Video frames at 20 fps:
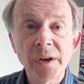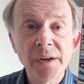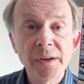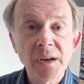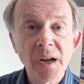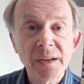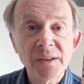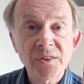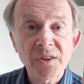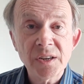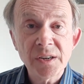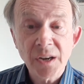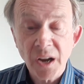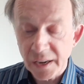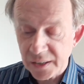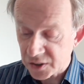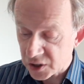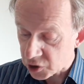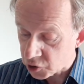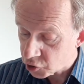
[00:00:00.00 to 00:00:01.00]
in
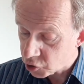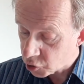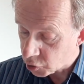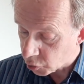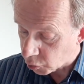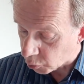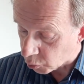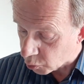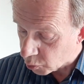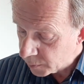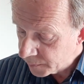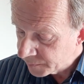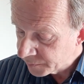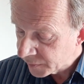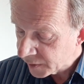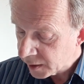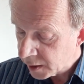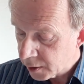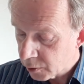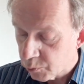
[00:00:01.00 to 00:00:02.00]
1992,
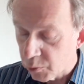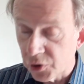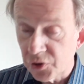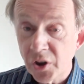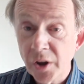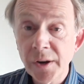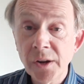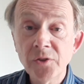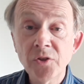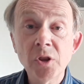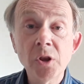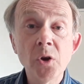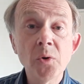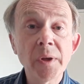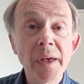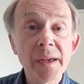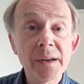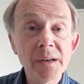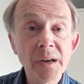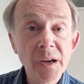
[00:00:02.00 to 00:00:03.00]
returning to the UK
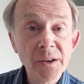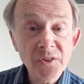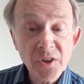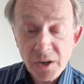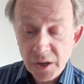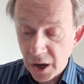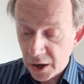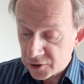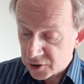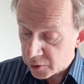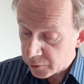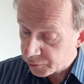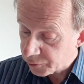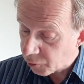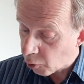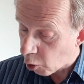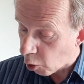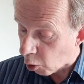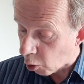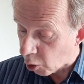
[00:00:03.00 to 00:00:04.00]
in
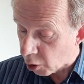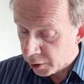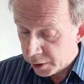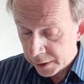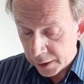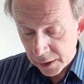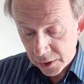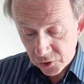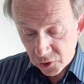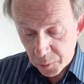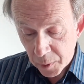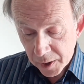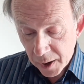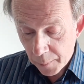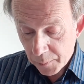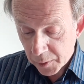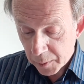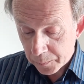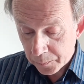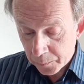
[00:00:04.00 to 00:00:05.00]
1994 to
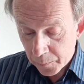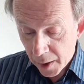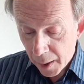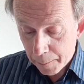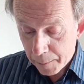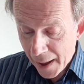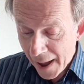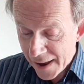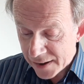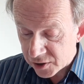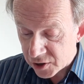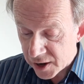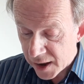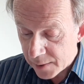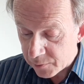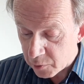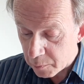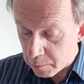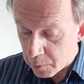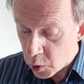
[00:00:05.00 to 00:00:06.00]
become the, a band
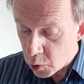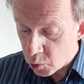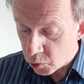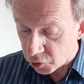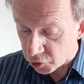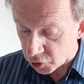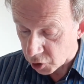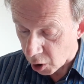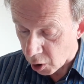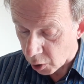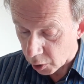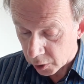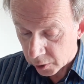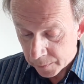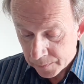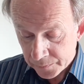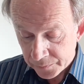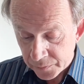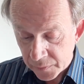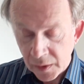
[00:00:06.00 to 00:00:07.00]
named Moondog,
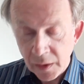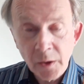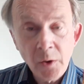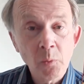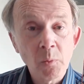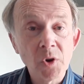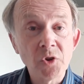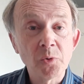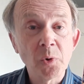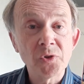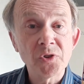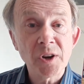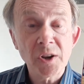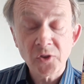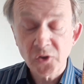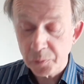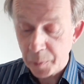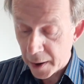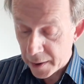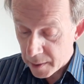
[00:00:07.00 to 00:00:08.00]
which was an
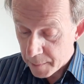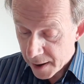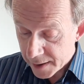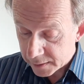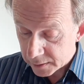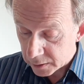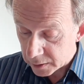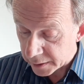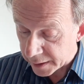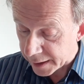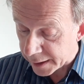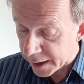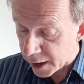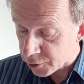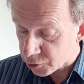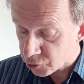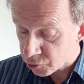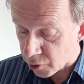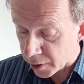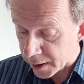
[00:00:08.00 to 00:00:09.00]
experimental
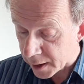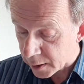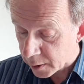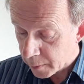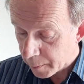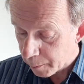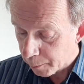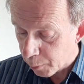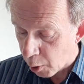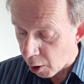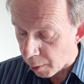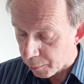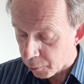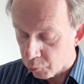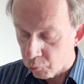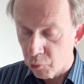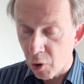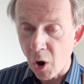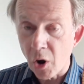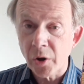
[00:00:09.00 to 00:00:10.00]
electronic pop
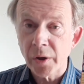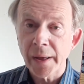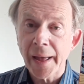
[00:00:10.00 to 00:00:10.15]
rock